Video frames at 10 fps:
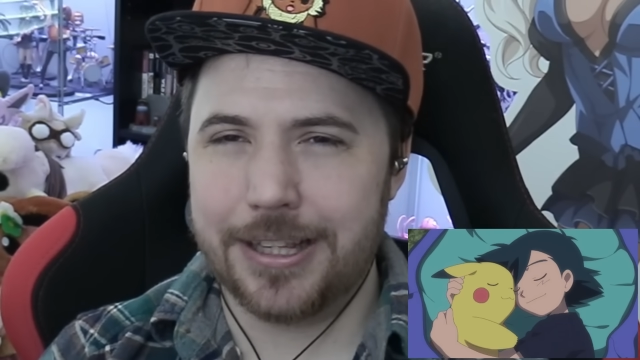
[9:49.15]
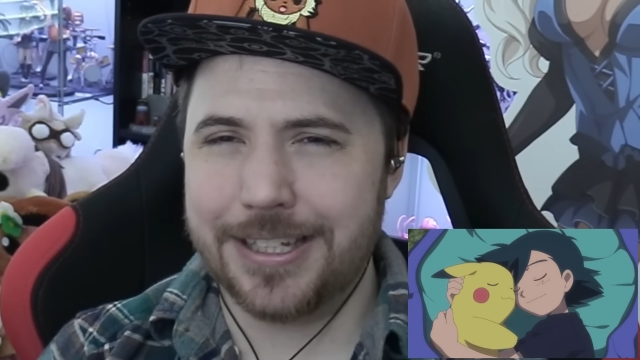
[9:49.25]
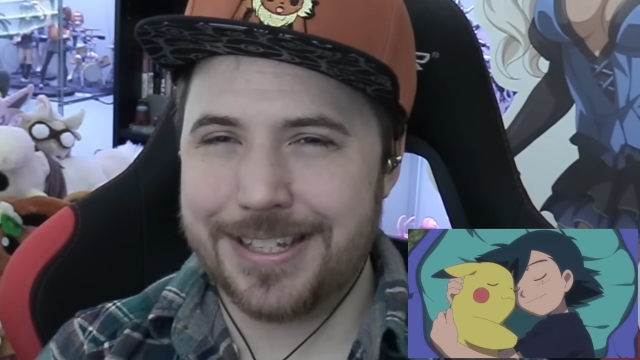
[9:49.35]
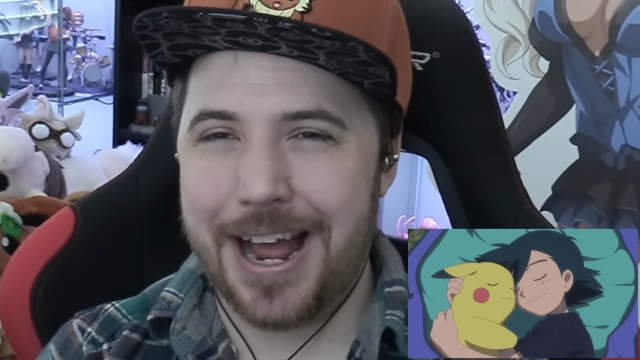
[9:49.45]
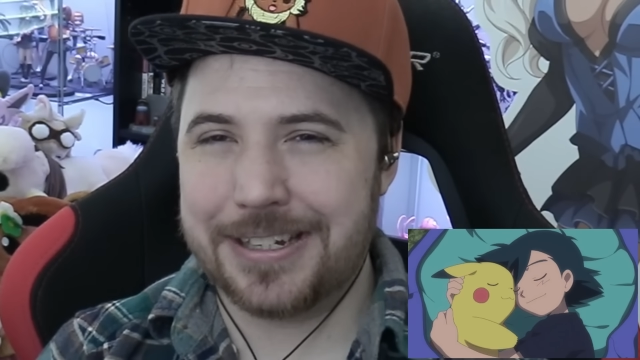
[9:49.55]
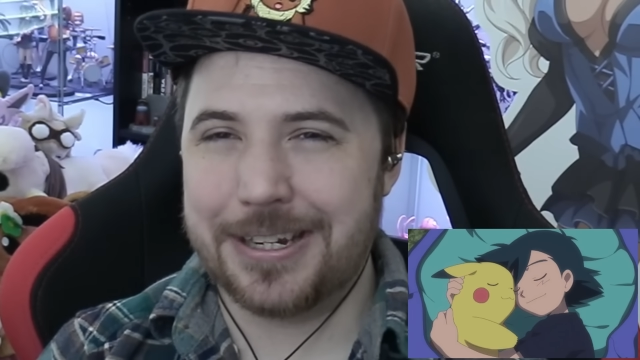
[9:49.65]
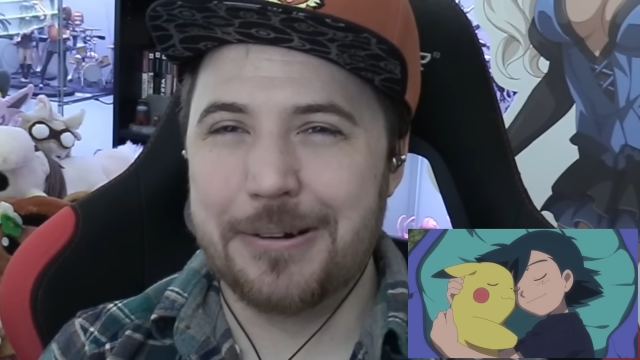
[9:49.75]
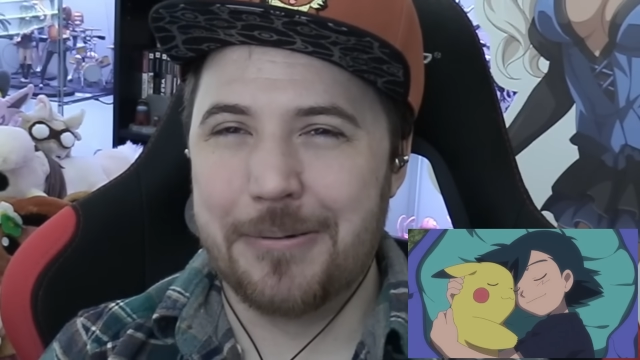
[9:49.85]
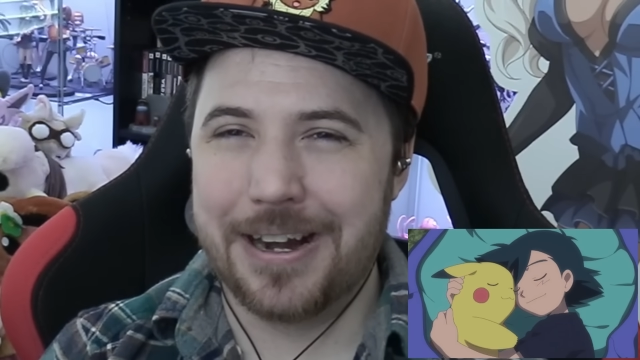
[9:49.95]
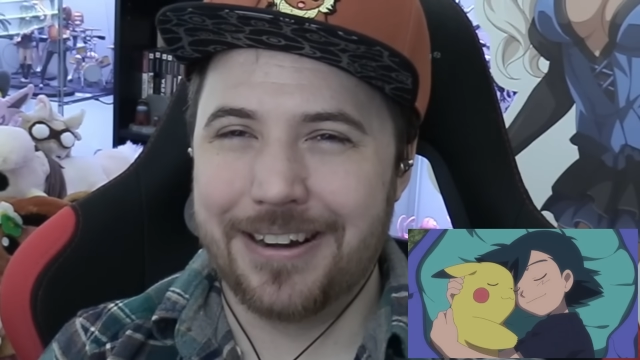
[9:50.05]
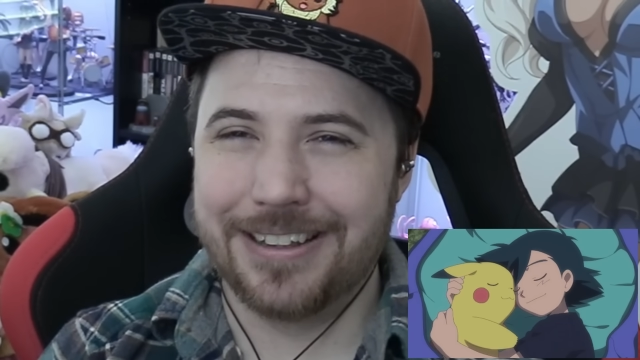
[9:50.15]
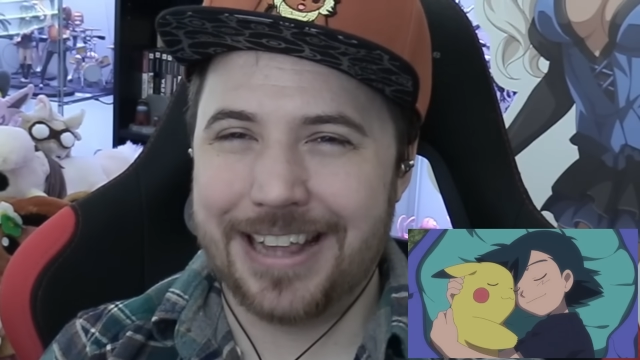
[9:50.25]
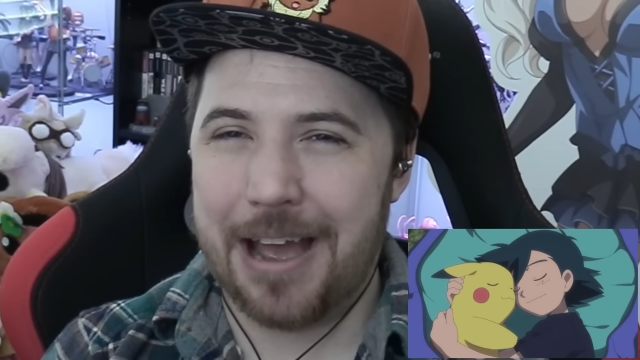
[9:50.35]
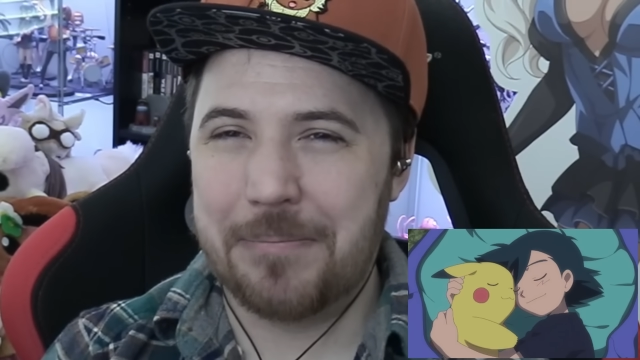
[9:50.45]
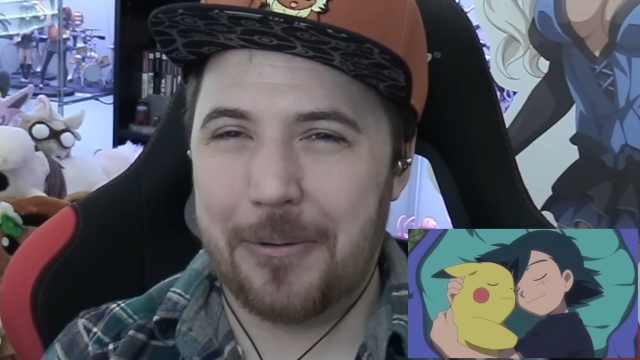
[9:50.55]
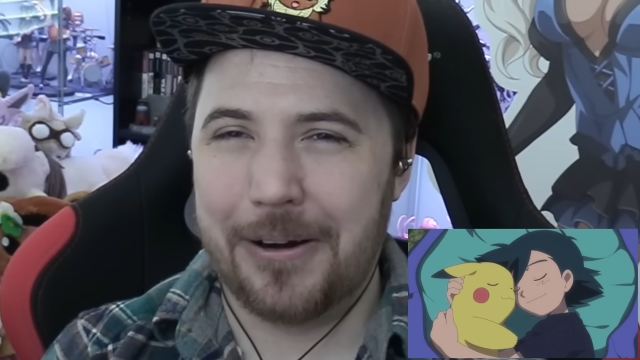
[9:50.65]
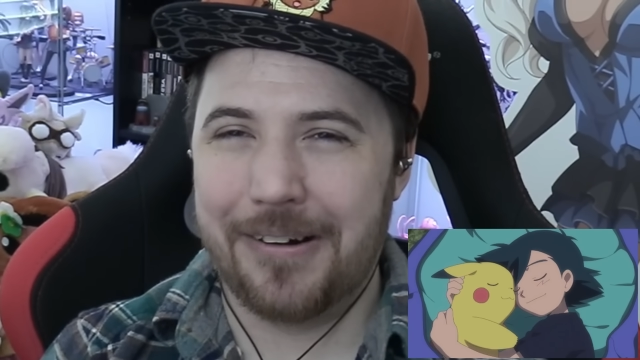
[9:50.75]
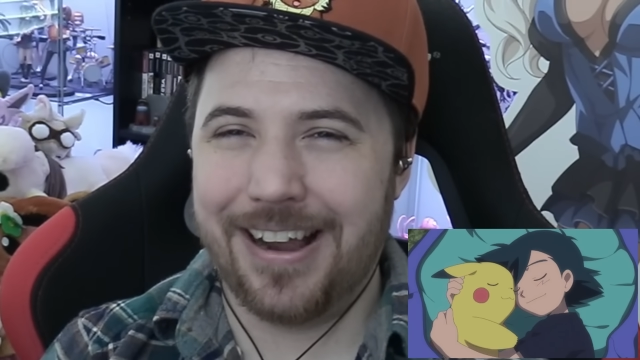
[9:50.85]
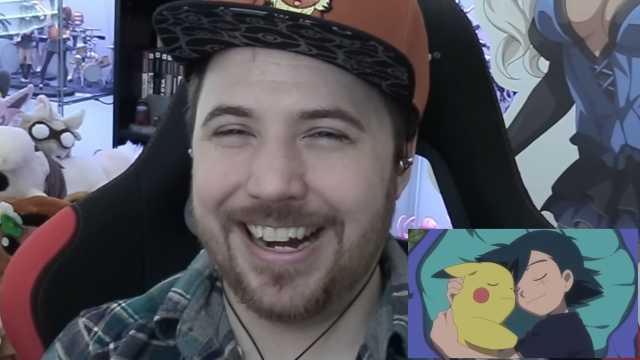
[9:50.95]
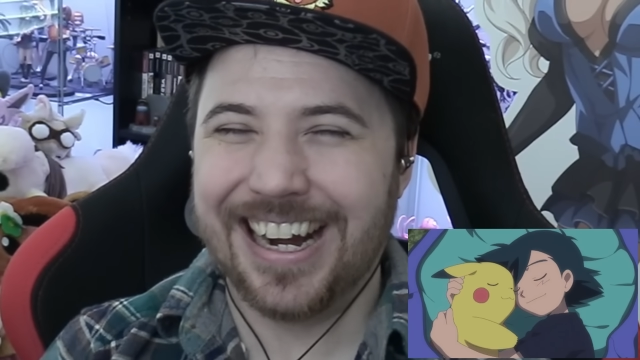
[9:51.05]
That's not too weird at that point,
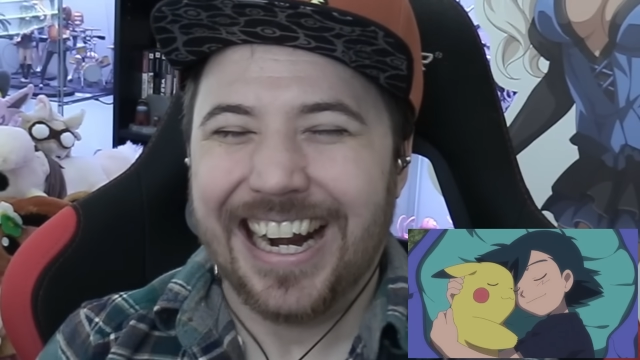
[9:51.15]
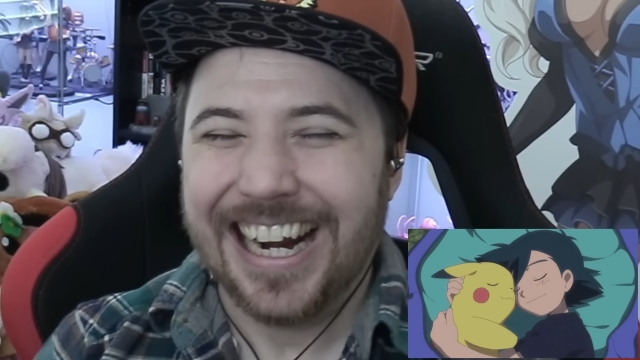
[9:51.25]
right?